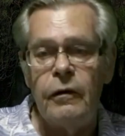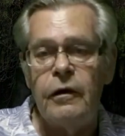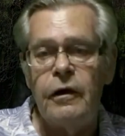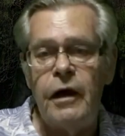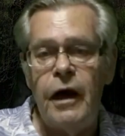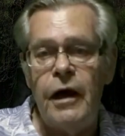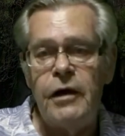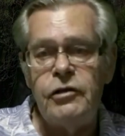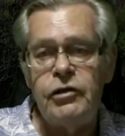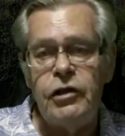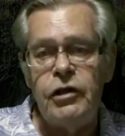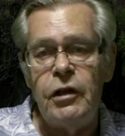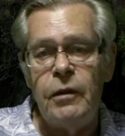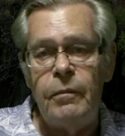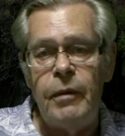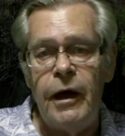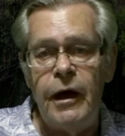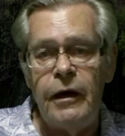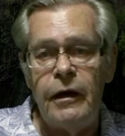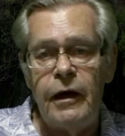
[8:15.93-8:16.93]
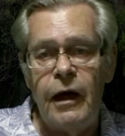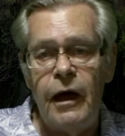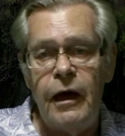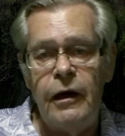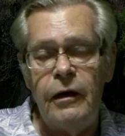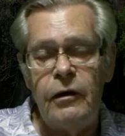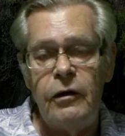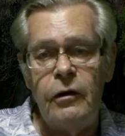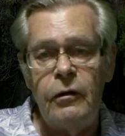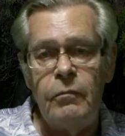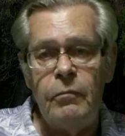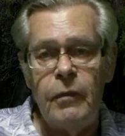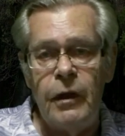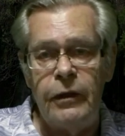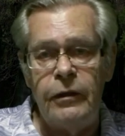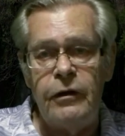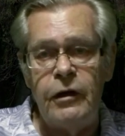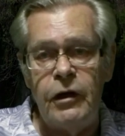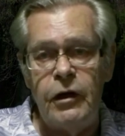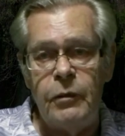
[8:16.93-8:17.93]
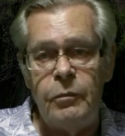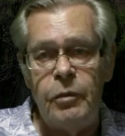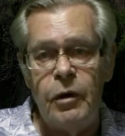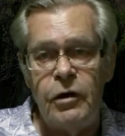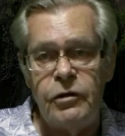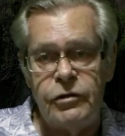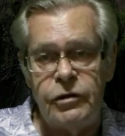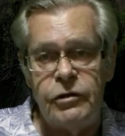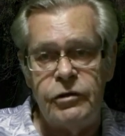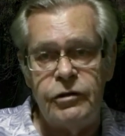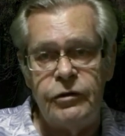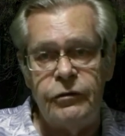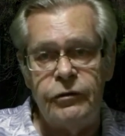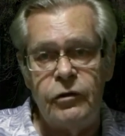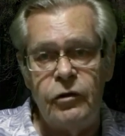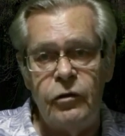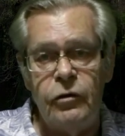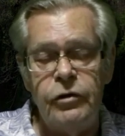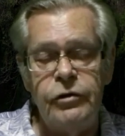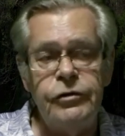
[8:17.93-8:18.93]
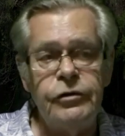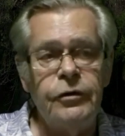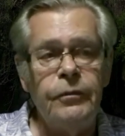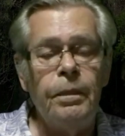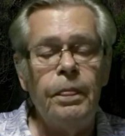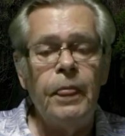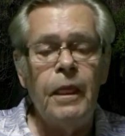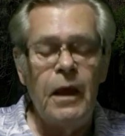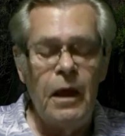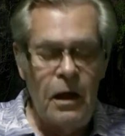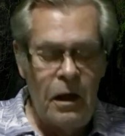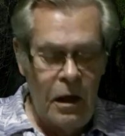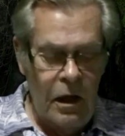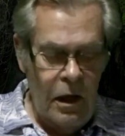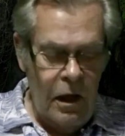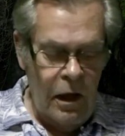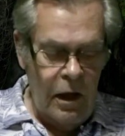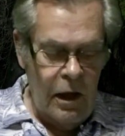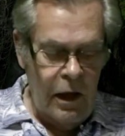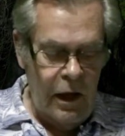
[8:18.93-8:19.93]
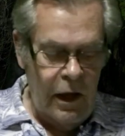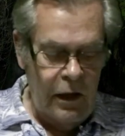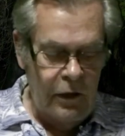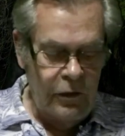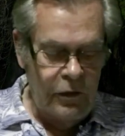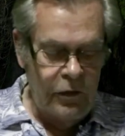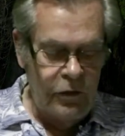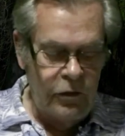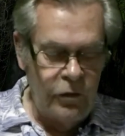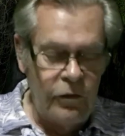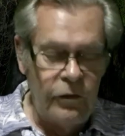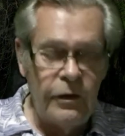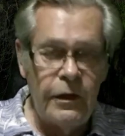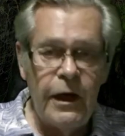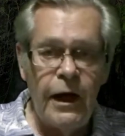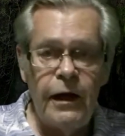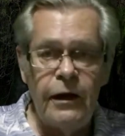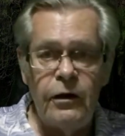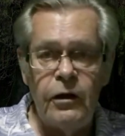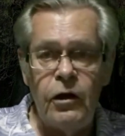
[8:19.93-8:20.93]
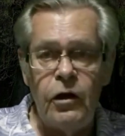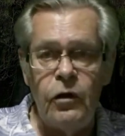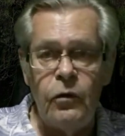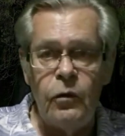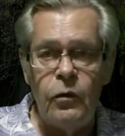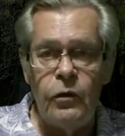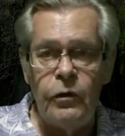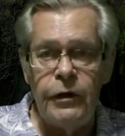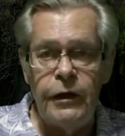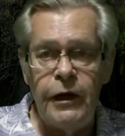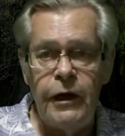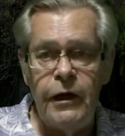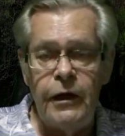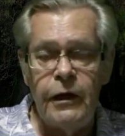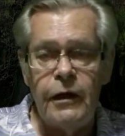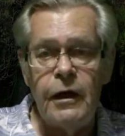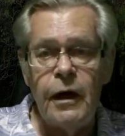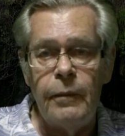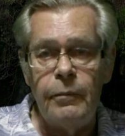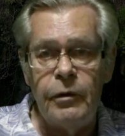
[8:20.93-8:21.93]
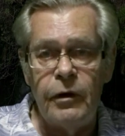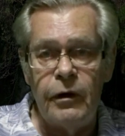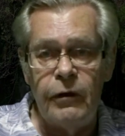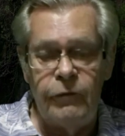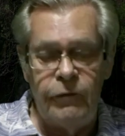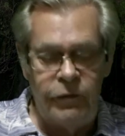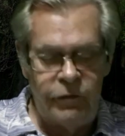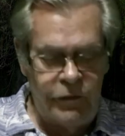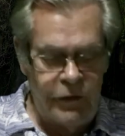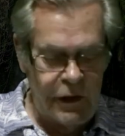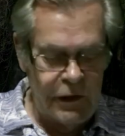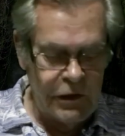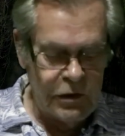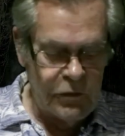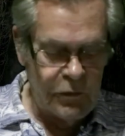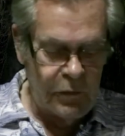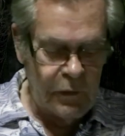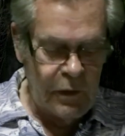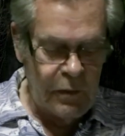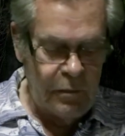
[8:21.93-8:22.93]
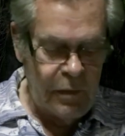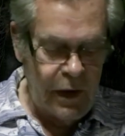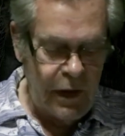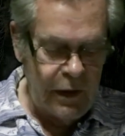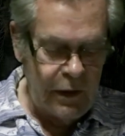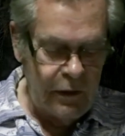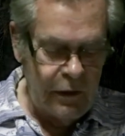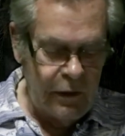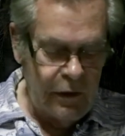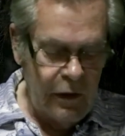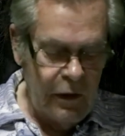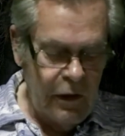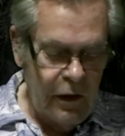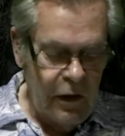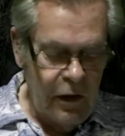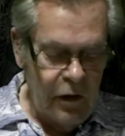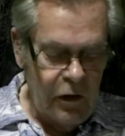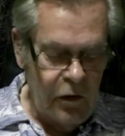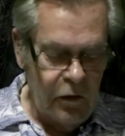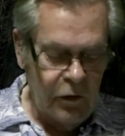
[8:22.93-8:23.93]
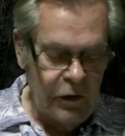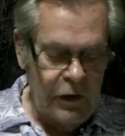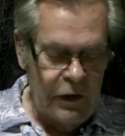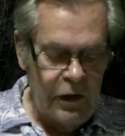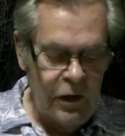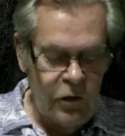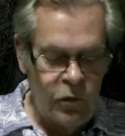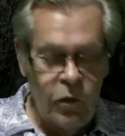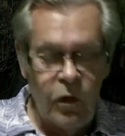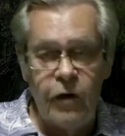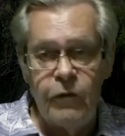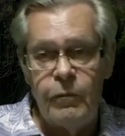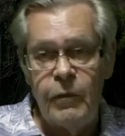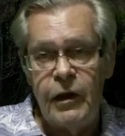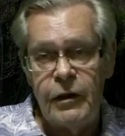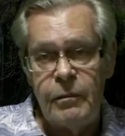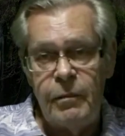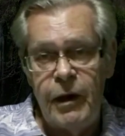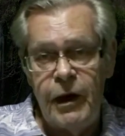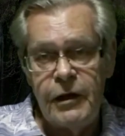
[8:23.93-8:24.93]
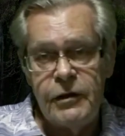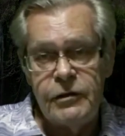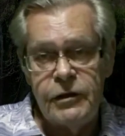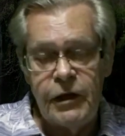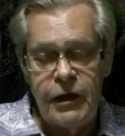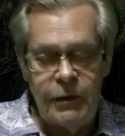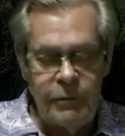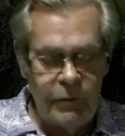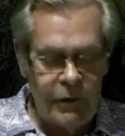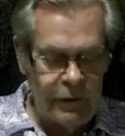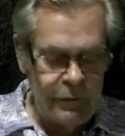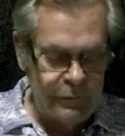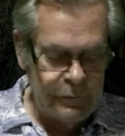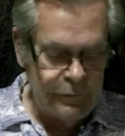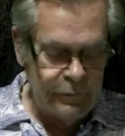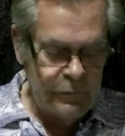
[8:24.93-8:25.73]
cash in the bank and monthly deposits, of course. And to do that, you will need a couple of things from the bank. You'll need a 12-month bank statement.